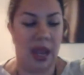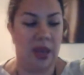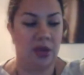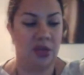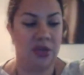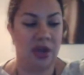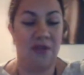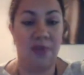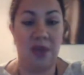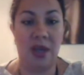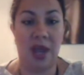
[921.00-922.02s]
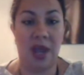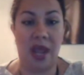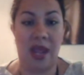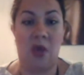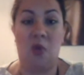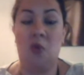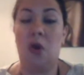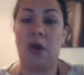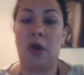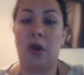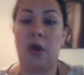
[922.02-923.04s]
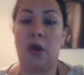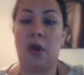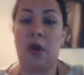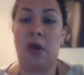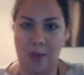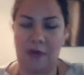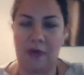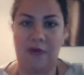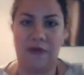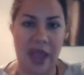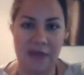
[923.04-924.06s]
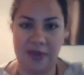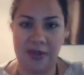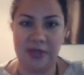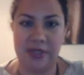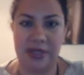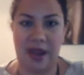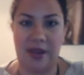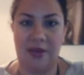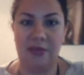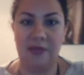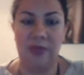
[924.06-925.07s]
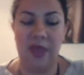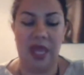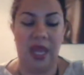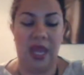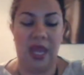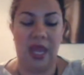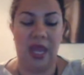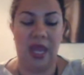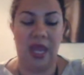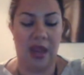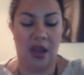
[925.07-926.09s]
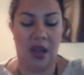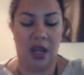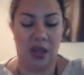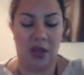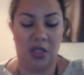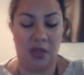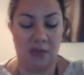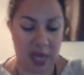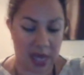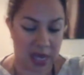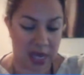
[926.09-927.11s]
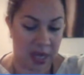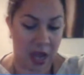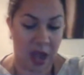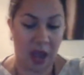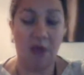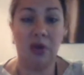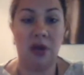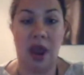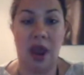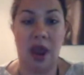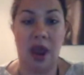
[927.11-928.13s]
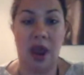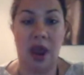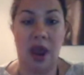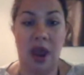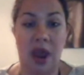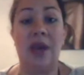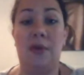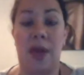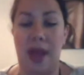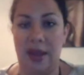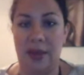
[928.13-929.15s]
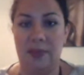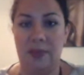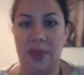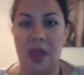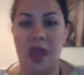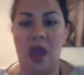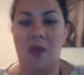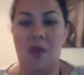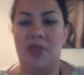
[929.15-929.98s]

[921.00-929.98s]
And so I've been a work-at-home mom for 5 years now, and to me, I would not have it any other way.